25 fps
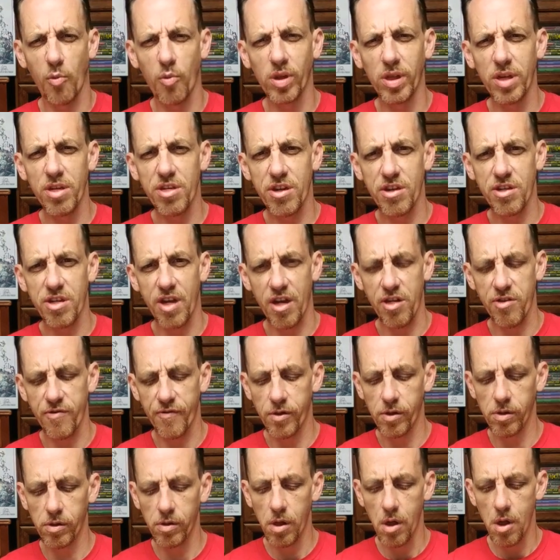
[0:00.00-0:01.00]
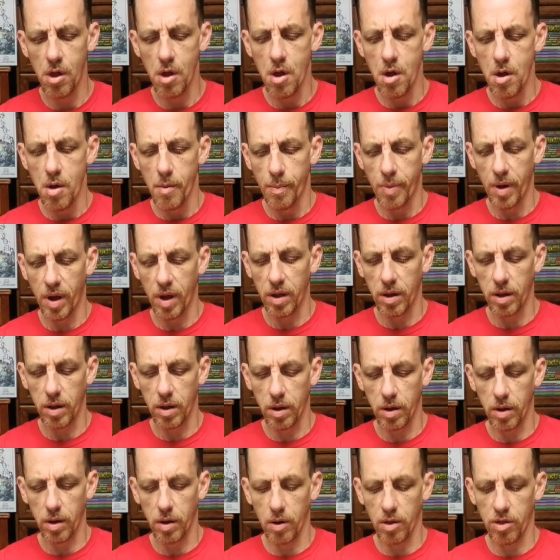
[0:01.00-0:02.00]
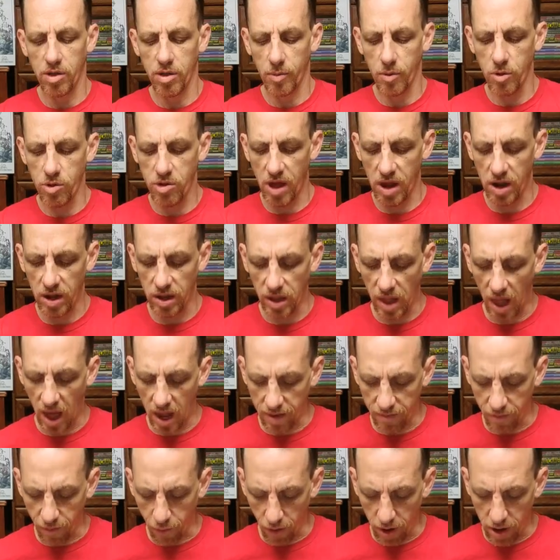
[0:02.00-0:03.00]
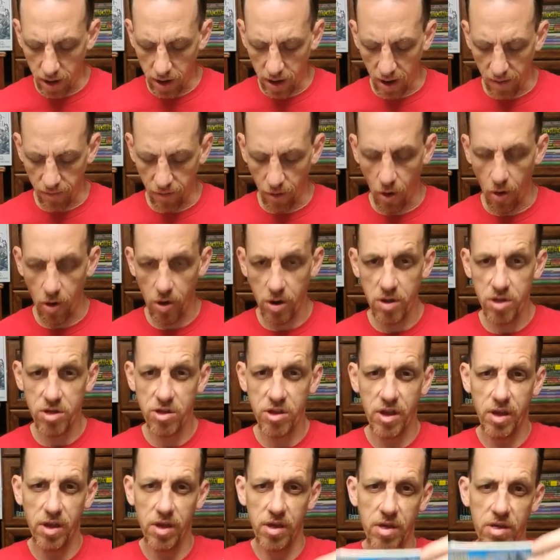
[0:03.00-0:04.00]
really successful, but someone who's had a lot of great cover artists